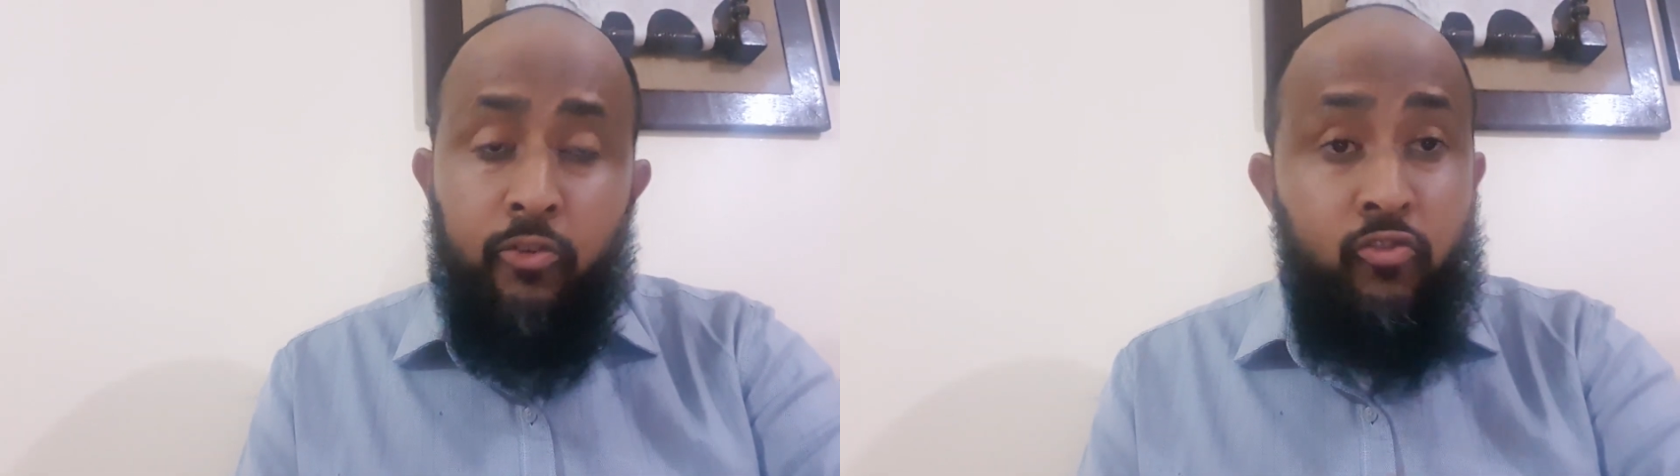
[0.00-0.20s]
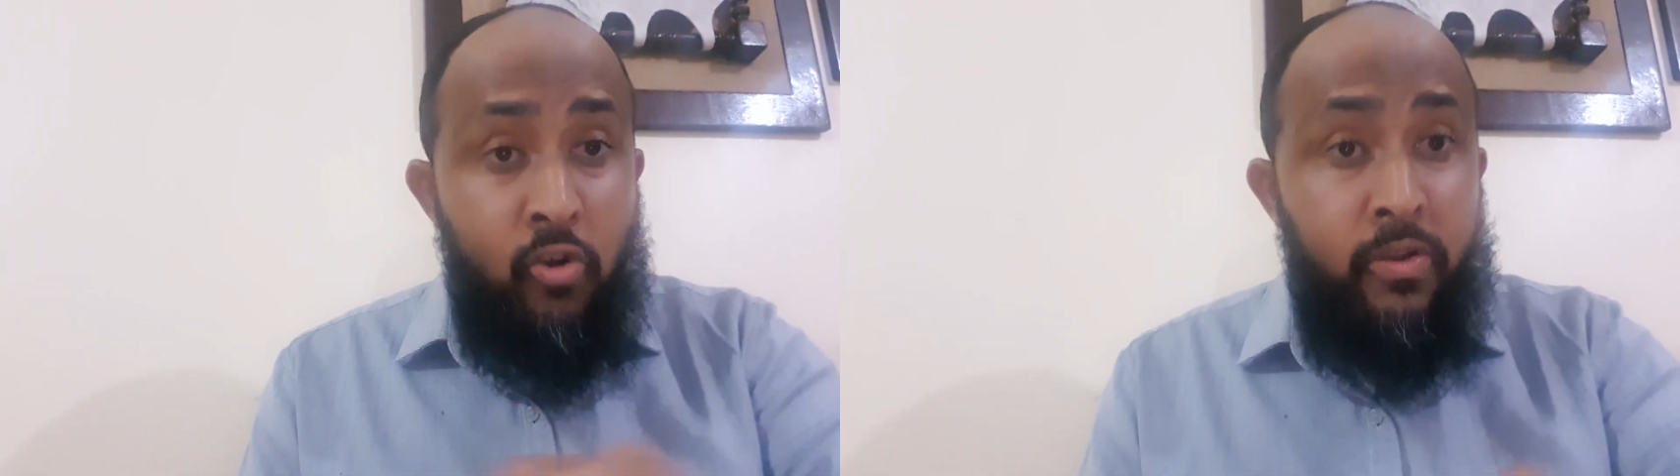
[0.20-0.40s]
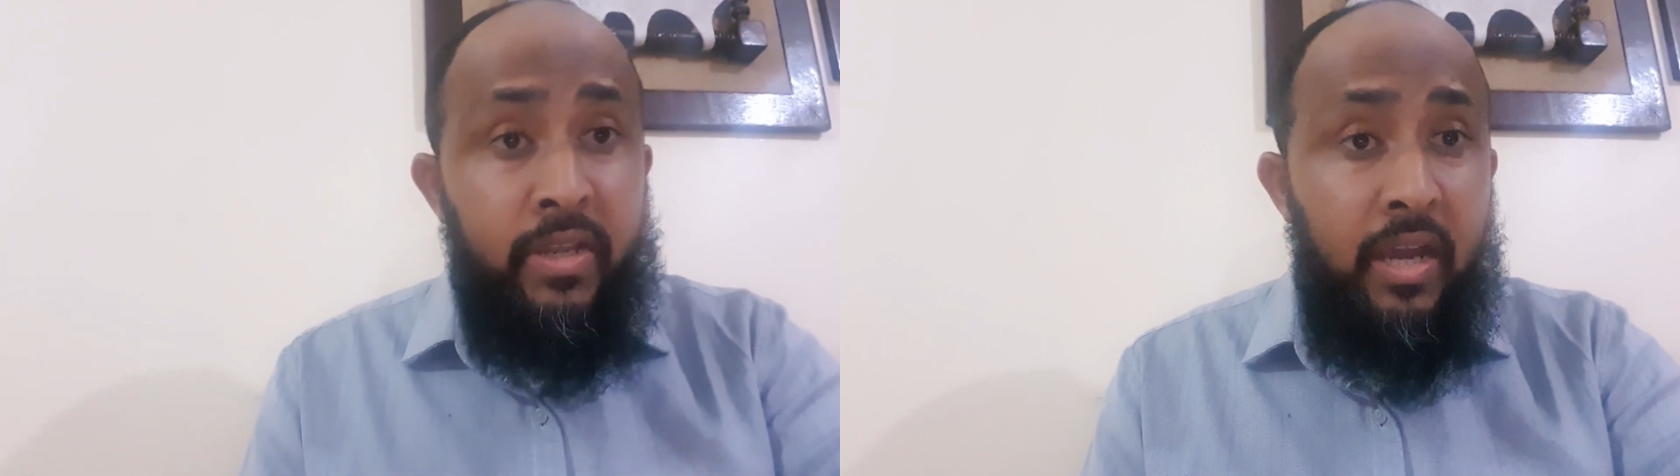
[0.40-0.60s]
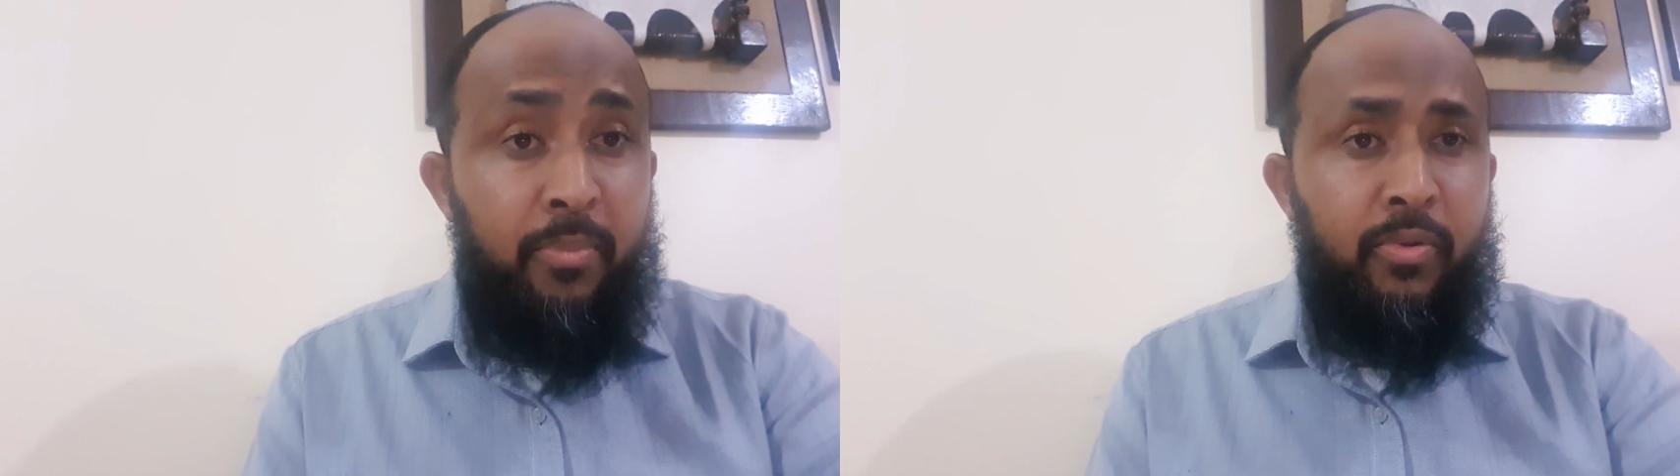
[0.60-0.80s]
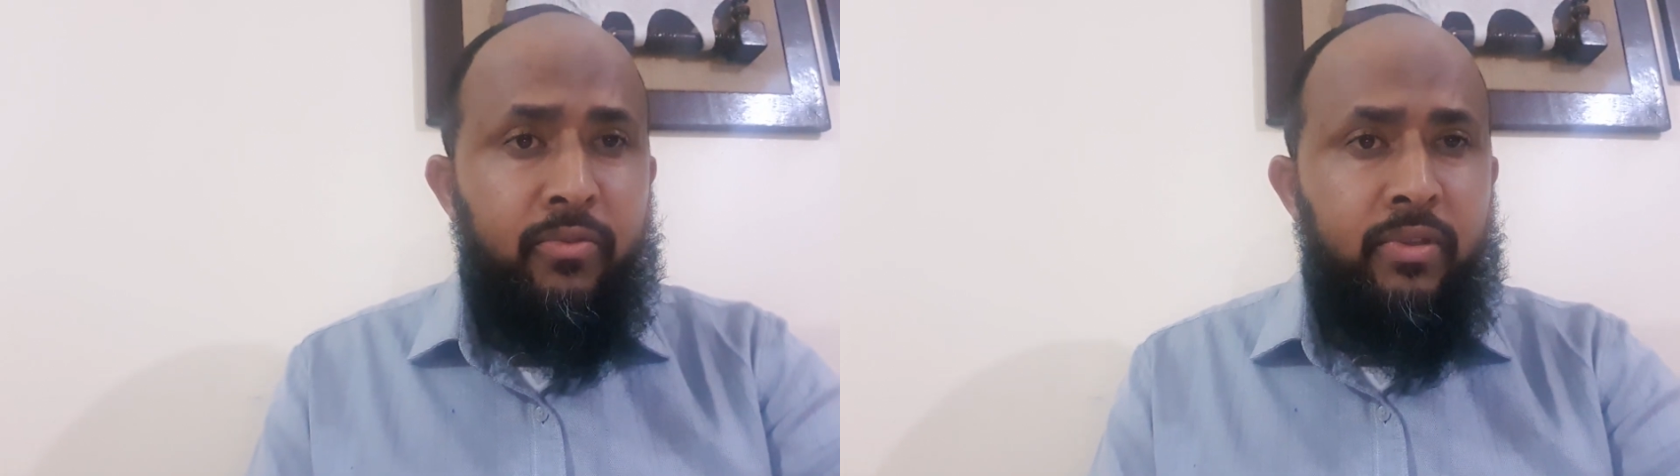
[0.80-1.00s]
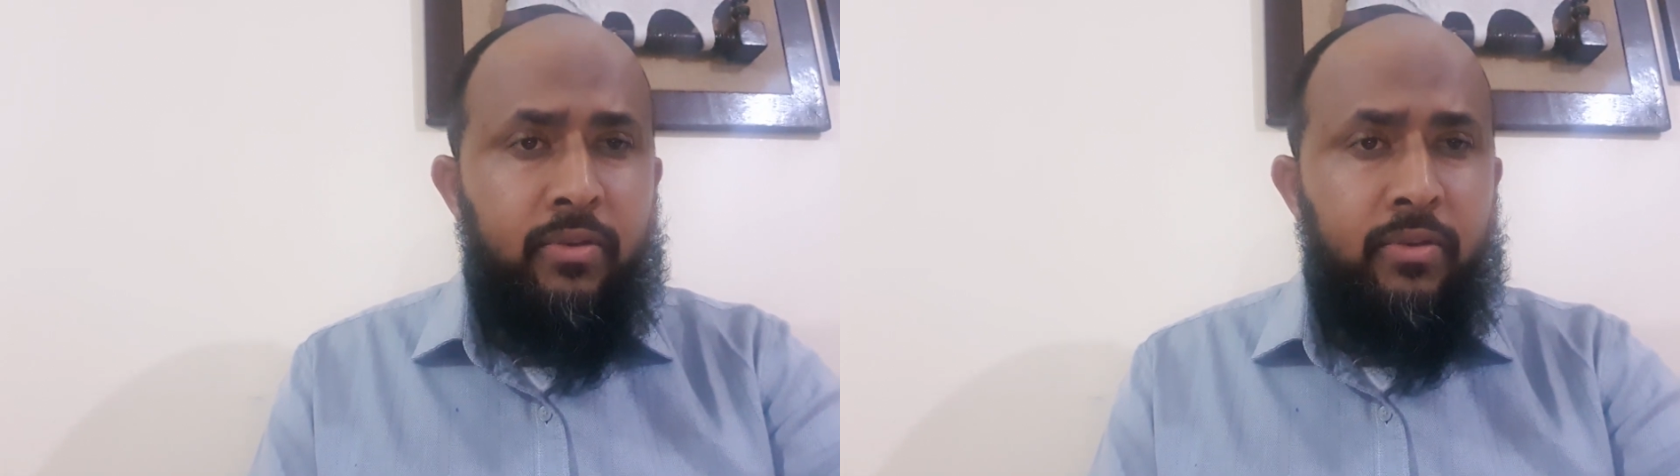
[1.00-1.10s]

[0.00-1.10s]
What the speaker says: Drawing upon the